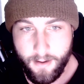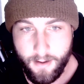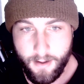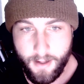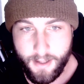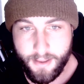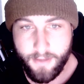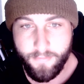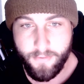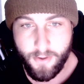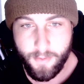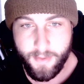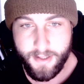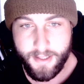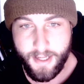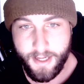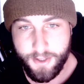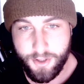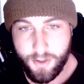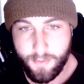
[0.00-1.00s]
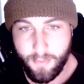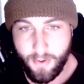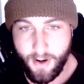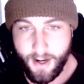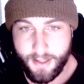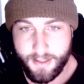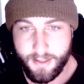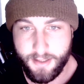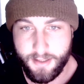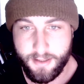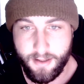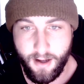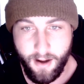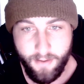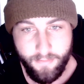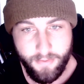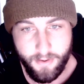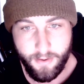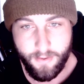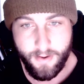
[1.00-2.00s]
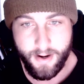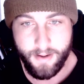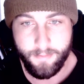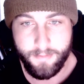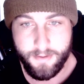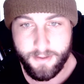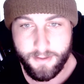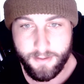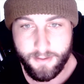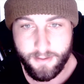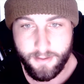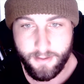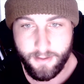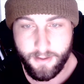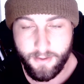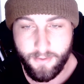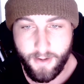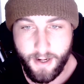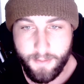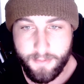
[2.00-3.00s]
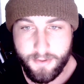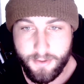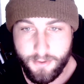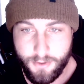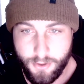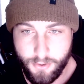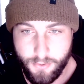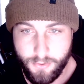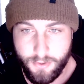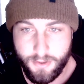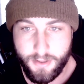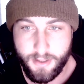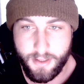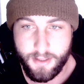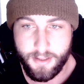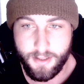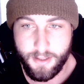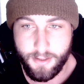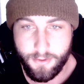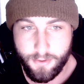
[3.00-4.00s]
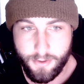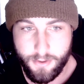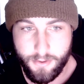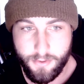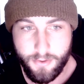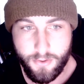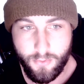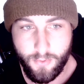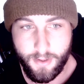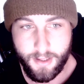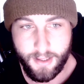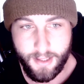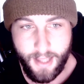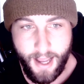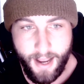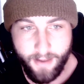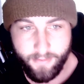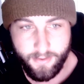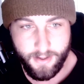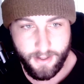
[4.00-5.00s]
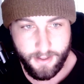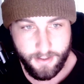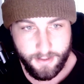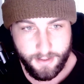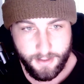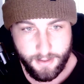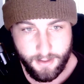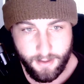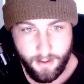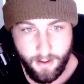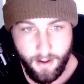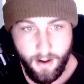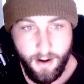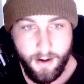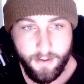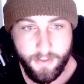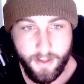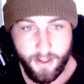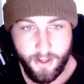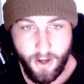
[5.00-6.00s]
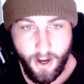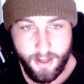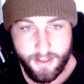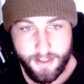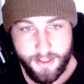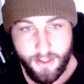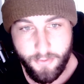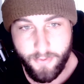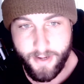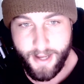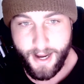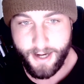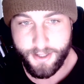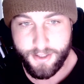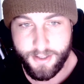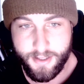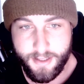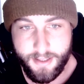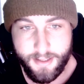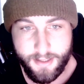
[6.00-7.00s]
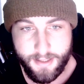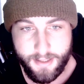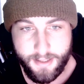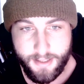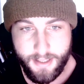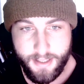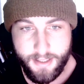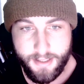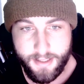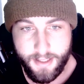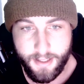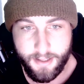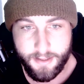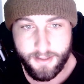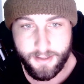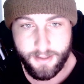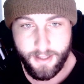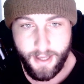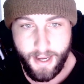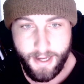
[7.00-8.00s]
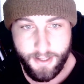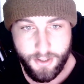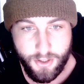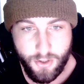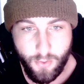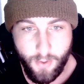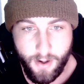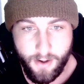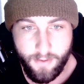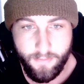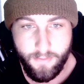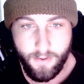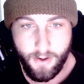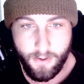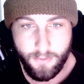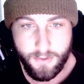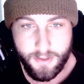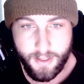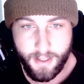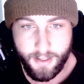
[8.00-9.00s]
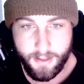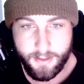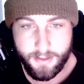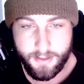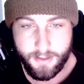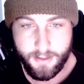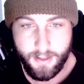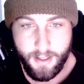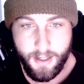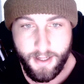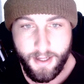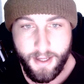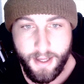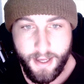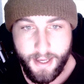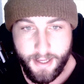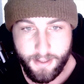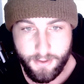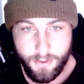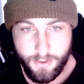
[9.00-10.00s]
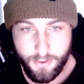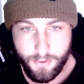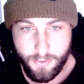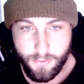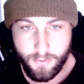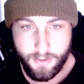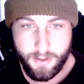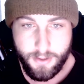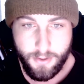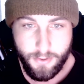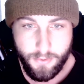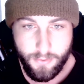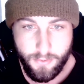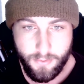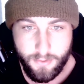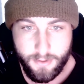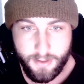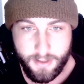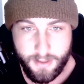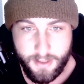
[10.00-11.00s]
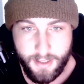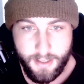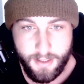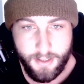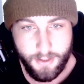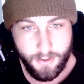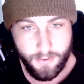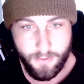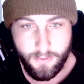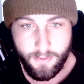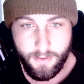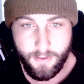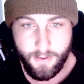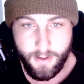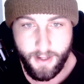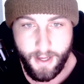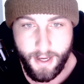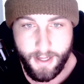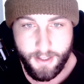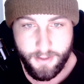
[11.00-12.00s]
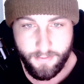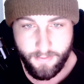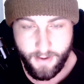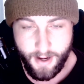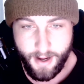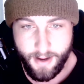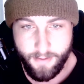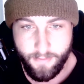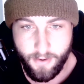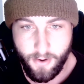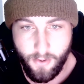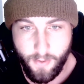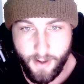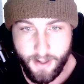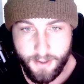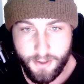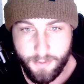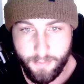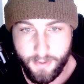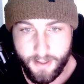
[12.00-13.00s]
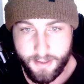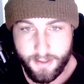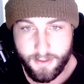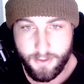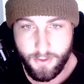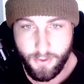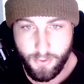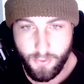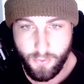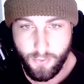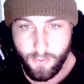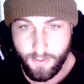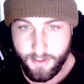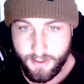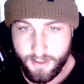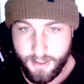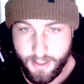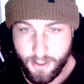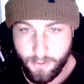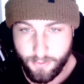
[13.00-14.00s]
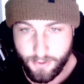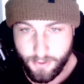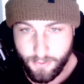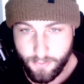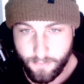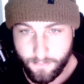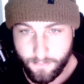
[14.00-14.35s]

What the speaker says: In the fermentation process of the grape juice is introduced with live yeast that causes the reaction C6H12O6 into 2C2H5OH plus 2CO2.